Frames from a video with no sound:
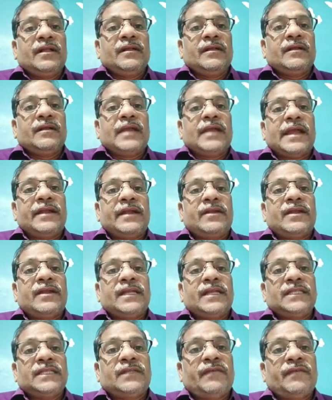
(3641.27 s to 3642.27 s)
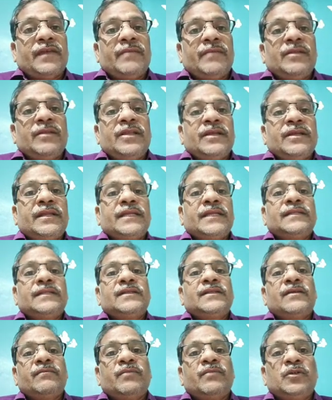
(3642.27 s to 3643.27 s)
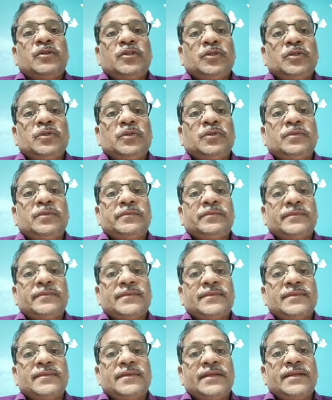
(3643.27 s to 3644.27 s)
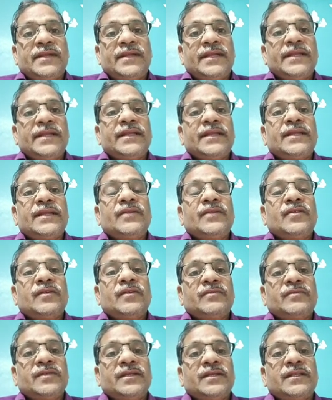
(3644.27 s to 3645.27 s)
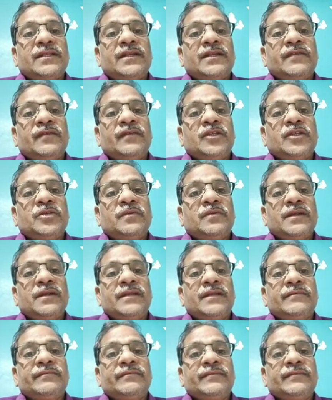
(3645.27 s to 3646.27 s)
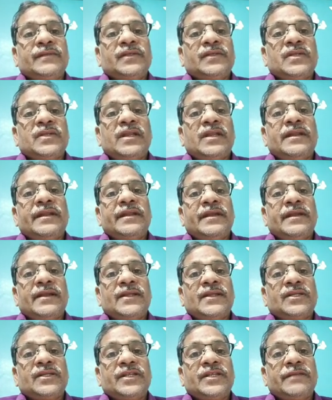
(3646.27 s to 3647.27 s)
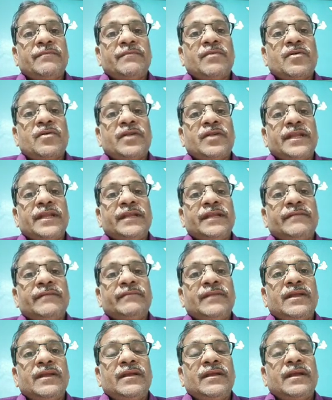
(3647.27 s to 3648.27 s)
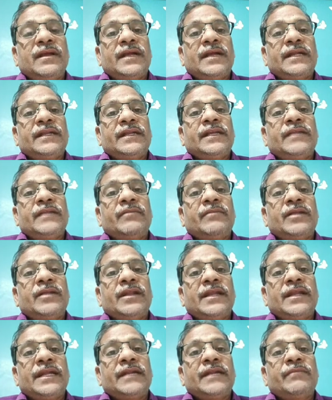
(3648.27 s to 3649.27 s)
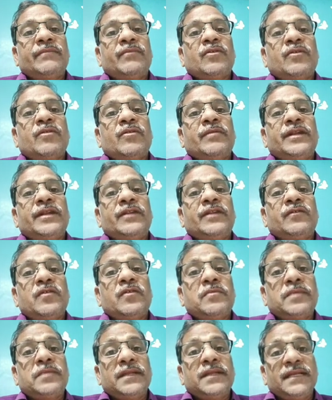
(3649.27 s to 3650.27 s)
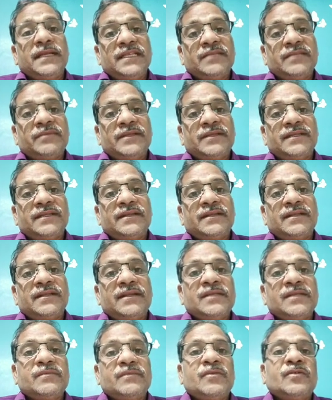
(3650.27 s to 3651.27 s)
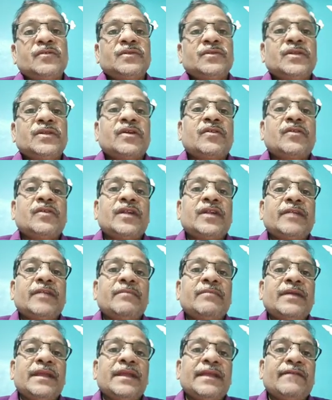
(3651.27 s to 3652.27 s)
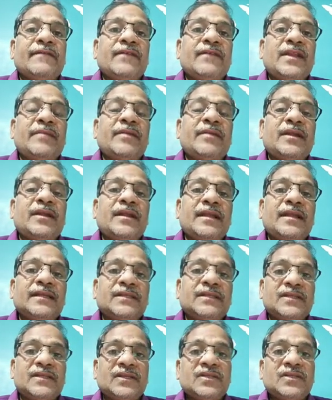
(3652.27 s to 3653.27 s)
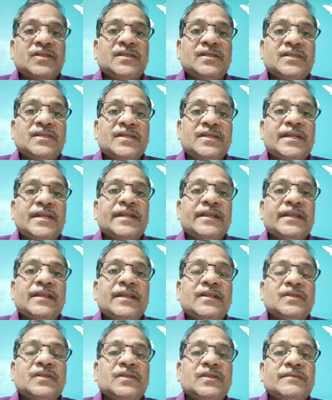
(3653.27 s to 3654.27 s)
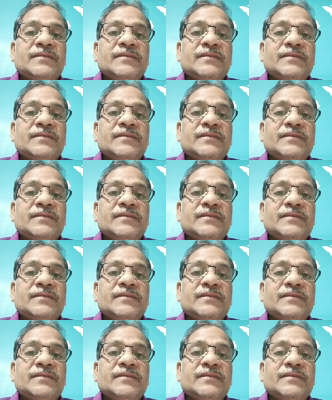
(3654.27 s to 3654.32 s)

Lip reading: Hydra is familiar example to Cnidarian. You observe that visual cylindrical shaped body, a terminal and prominent opening is present, that is mouth surrounded by filament like structures, tentacles.